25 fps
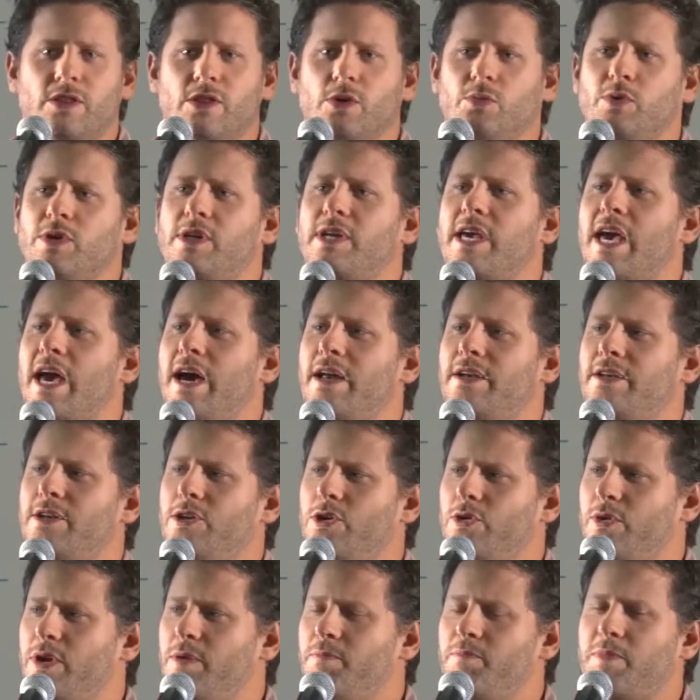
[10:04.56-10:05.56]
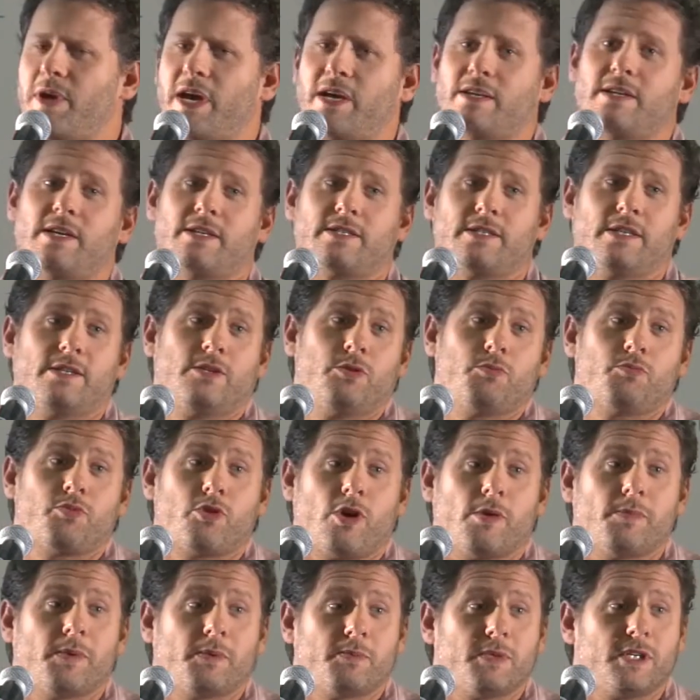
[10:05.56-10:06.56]
that would count in your impact. I said, You
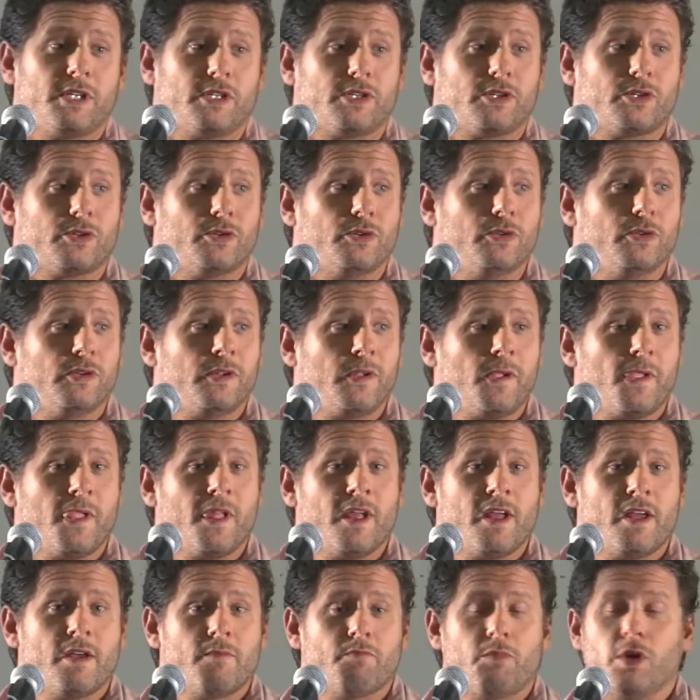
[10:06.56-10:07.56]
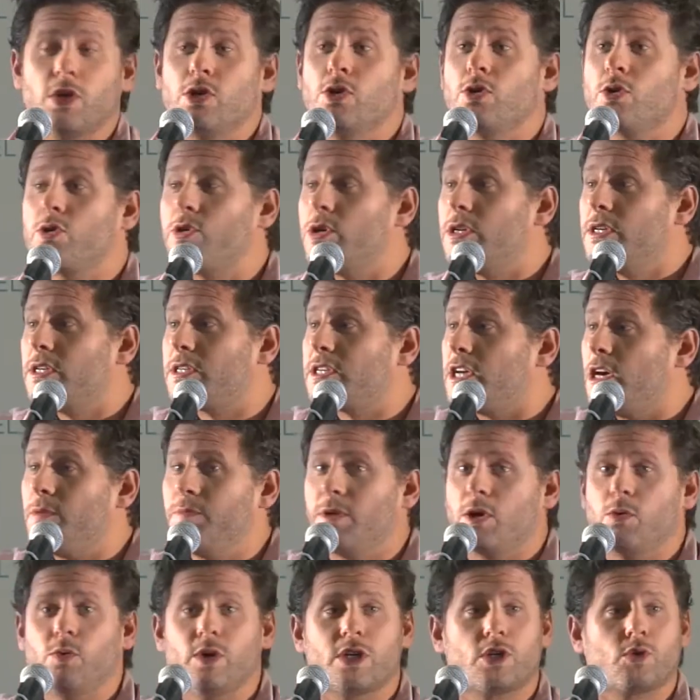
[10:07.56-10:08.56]
probably do, but you couldn't tell
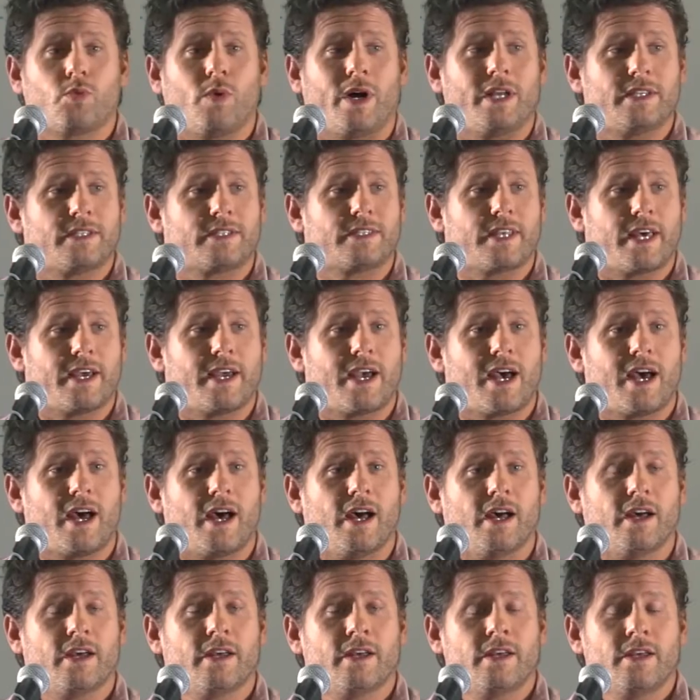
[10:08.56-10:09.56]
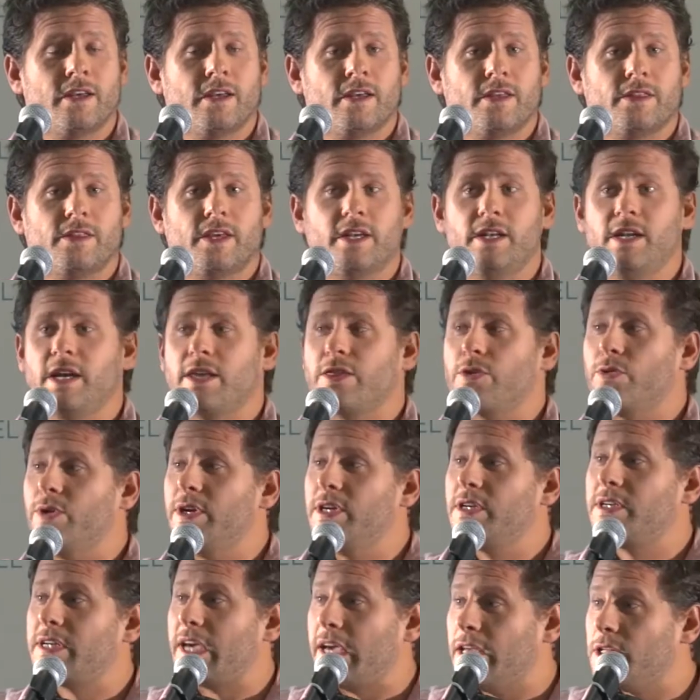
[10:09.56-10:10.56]
me which ones they are. They're neither
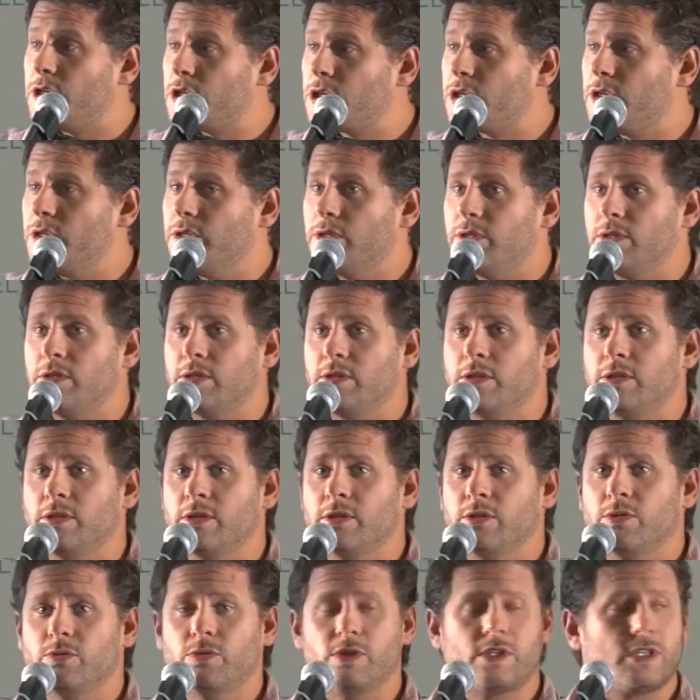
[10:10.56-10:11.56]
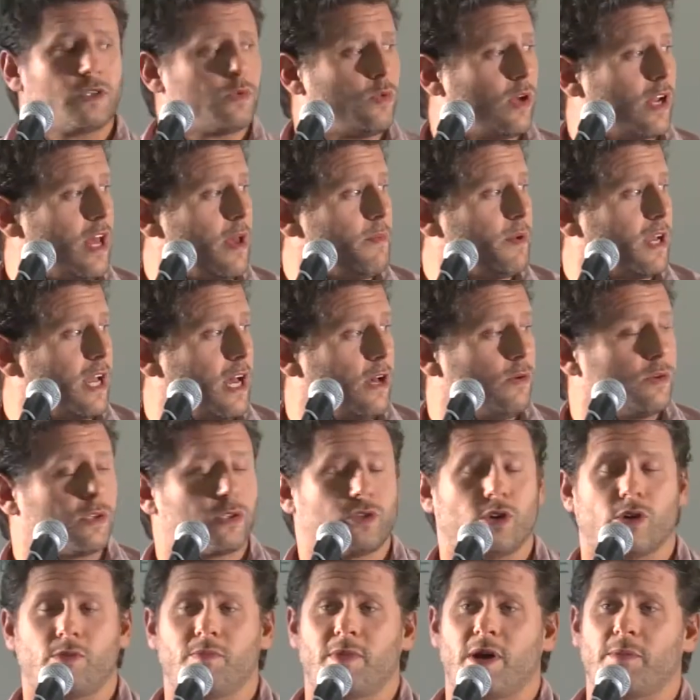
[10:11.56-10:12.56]
intentional, which is what Abigail was
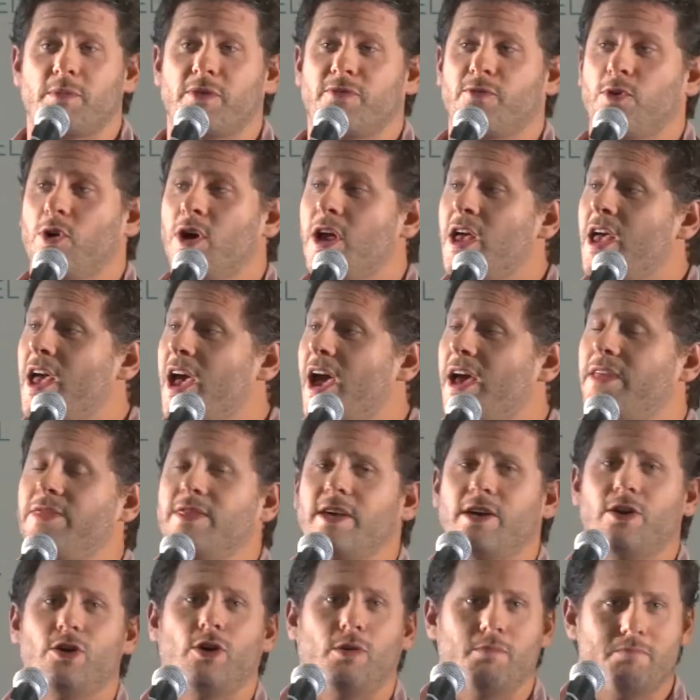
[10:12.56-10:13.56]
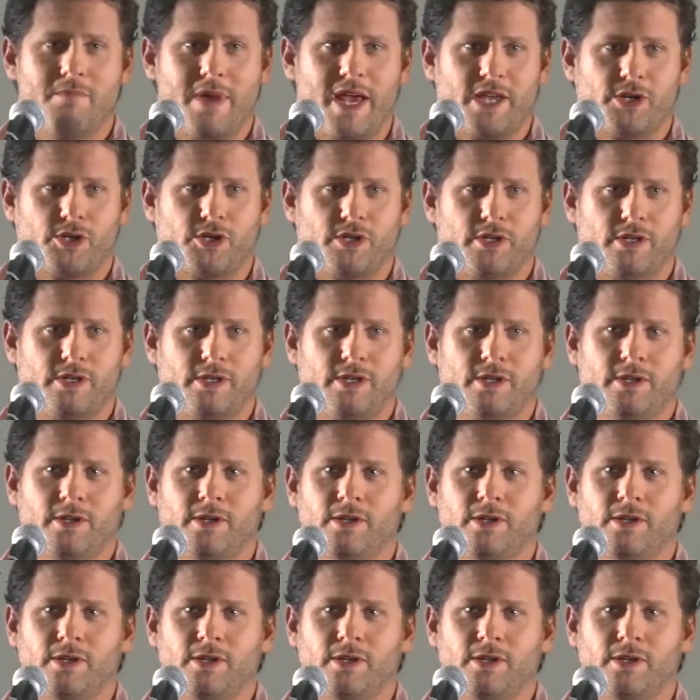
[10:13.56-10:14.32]
talking about before, and they're not measured.